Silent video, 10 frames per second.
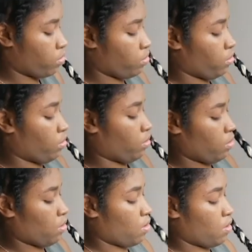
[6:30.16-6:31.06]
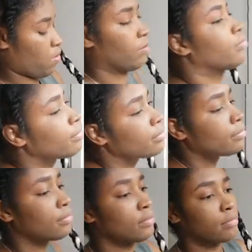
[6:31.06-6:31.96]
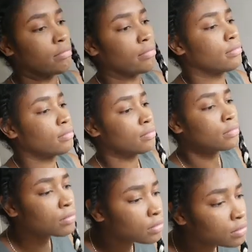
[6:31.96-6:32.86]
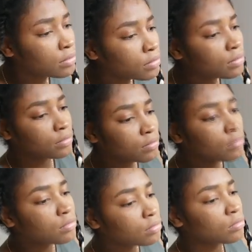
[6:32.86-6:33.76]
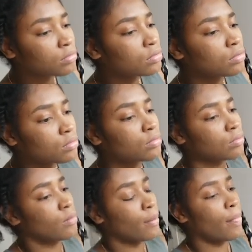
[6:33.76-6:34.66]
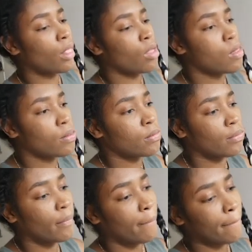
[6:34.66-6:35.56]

do it when I'm really focused. So just trying to get the tangles out, you know,